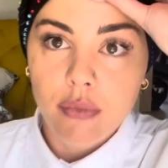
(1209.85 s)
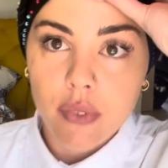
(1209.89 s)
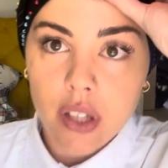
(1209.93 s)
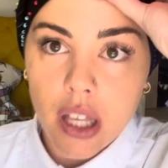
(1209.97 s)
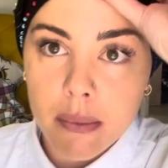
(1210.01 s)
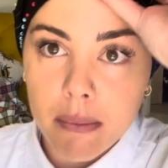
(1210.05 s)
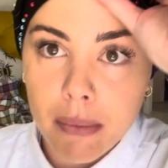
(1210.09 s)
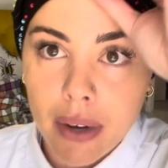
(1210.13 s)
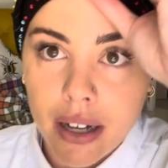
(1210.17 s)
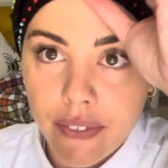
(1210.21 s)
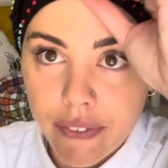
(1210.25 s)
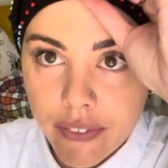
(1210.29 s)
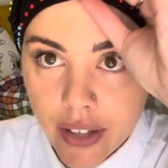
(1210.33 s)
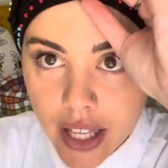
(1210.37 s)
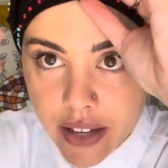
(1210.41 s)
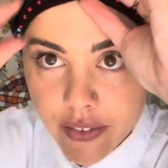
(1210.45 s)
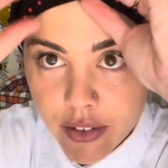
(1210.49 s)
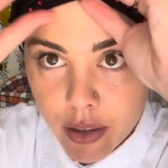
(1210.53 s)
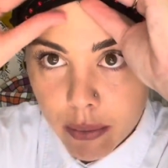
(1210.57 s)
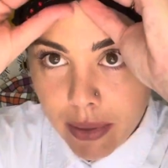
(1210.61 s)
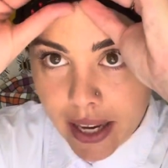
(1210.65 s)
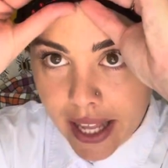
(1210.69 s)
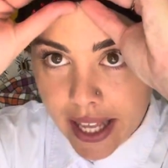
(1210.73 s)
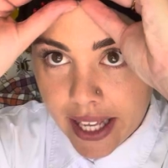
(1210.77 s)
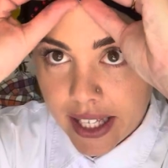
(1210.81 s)
My
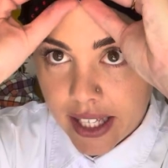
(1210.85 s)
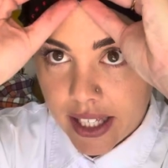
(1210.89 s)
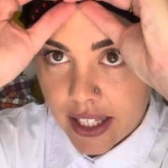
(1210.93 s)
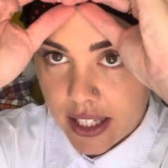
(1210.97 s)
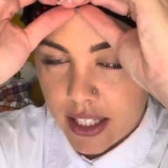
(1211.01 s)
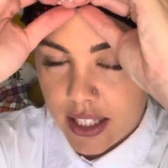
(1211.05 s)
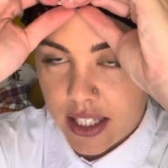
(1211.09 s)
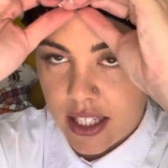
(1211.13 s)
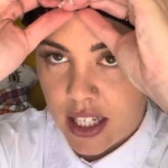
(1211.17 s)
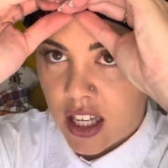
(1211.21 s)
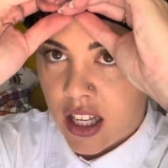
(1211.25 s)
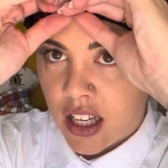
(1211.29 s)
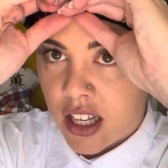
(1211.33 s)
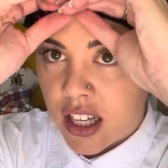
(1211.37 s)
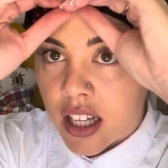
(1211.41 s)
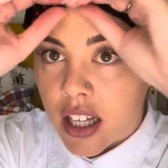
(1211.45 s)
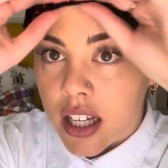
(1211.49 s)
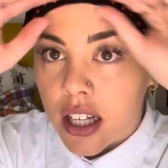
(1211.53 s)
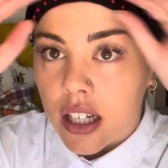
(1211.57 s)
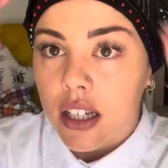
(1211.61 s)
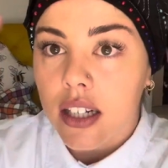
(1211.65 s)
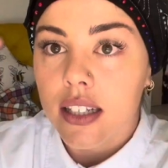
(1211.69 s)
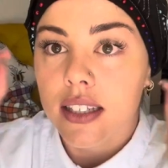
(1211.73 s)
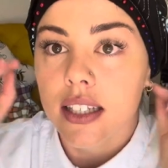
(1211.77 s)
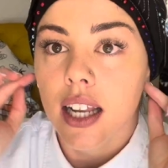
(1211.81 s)
favorite blanket,
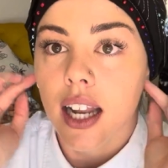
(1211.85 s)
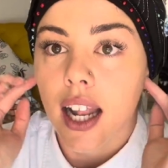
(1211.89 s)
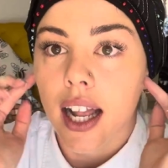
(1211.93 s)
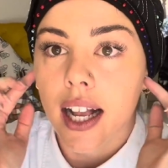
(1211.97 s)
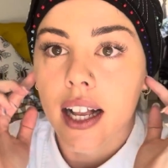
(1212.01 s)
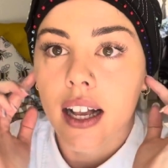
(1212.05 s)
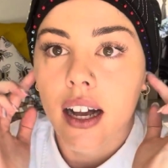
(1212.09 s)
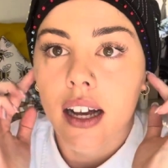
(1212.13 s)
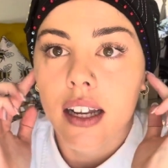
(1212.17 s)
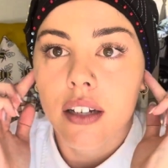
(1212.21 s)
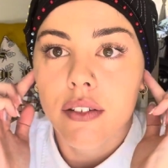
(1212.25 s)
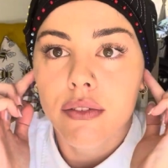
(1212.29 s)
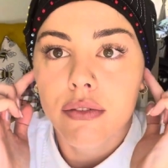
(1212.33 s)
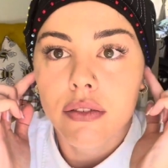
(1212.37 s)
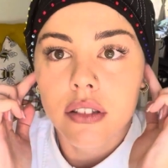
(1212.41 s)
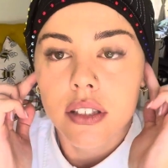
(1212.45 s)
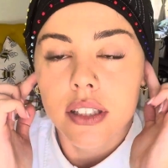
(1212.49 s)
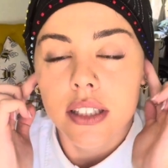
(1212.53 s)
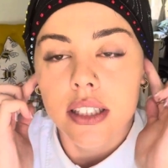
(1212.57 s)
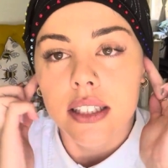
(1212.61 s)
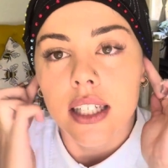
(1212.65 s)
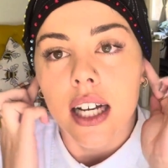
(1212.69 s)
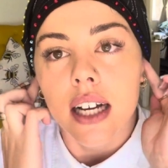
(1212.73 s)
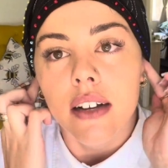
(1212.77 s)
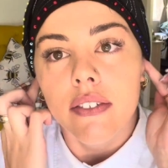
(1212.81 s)
because I like colorful
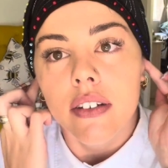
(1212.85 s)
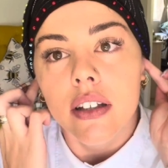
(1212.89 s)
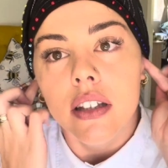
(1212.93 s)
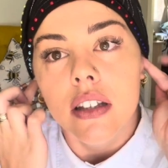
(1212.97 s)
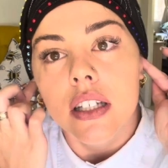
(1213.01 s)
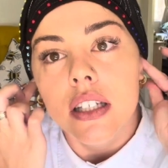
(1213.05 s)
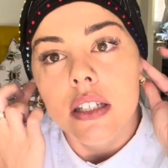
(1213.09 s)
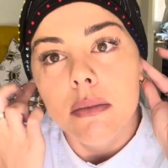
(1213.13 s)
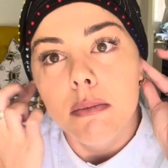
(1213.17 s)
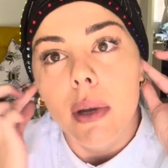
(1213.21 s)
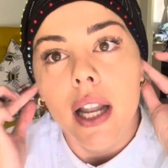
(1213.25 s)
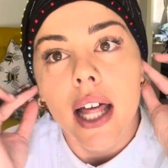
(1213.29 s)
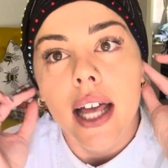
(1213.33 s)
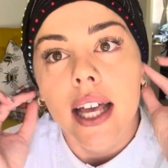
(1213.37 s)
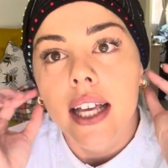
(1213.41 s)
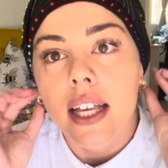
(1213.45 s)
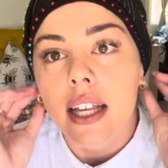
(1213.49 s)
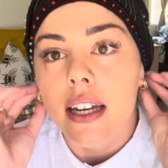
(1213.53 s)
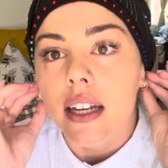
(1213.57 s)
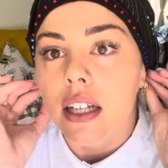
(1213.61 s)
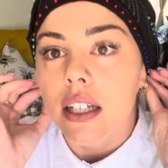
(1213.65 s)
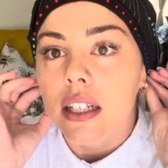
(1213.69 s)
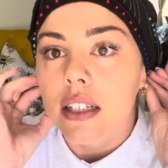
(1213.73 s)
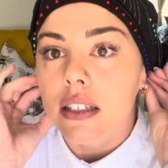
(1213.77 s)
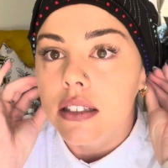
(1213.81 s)
stuff, and this blanket
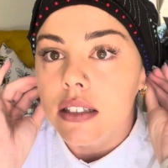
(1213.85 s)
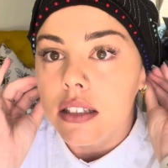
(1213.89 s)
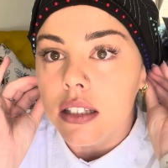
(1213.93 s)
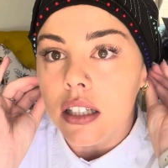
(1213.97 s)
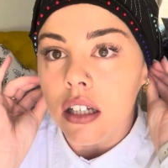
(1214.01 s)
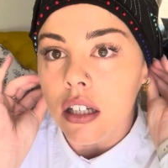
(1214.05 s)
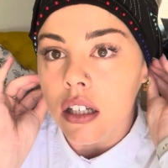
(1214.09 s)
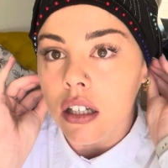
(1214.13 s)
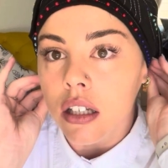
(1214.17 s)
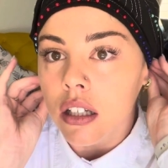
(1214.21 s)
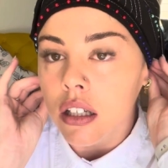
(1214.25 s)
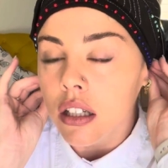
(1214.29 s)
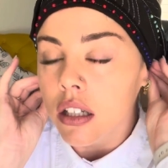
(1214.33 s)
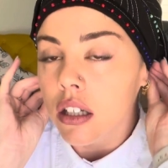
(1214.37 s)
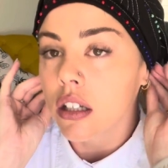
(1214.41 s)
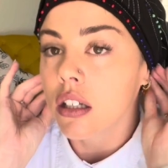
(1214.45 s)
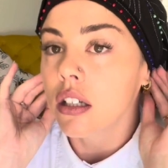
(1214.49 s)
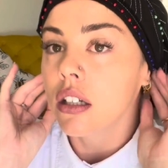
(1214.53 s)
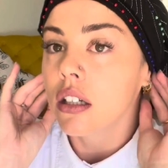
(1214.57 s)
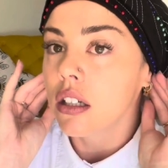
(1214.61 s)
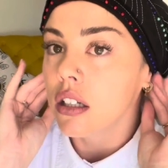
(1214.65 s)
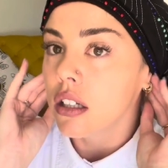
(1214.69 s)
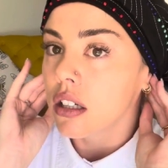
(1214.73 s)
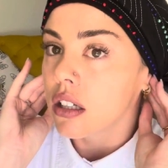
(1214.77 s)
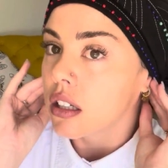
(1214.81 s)
is
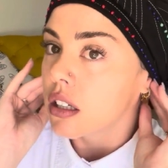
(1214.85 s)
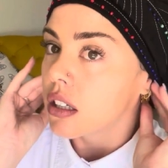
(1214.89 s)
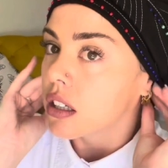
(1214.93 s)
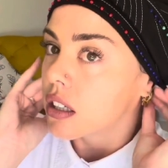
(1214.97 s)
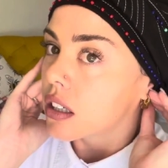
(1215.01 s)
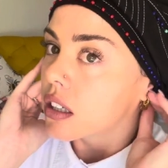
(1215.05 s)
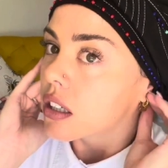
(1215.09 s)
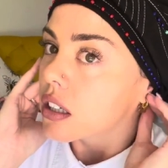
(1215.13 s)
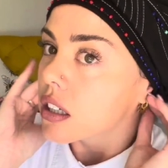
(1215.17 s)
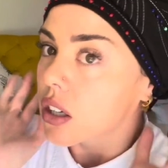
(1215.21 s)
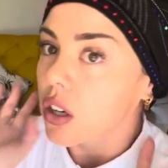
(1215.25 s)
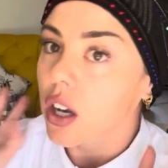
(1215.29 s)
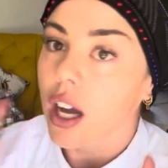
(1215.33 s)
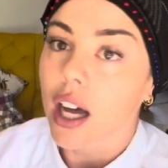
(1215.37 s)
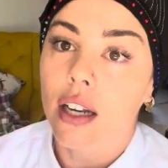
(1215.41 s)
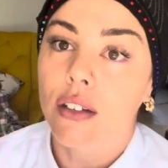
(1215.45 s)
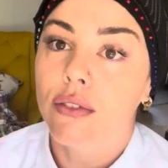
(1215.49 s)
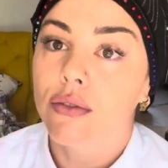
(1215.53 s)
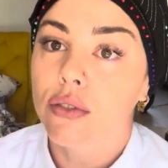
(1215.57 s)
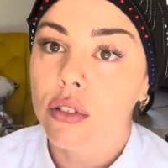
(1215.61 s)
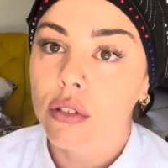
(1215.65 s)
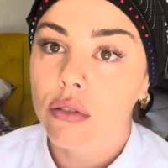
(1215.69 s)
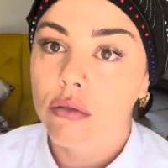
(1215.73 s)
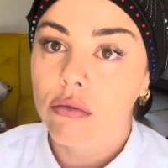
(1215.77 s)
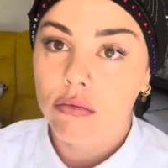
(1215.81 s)

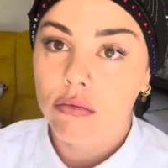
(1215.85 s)
colorful.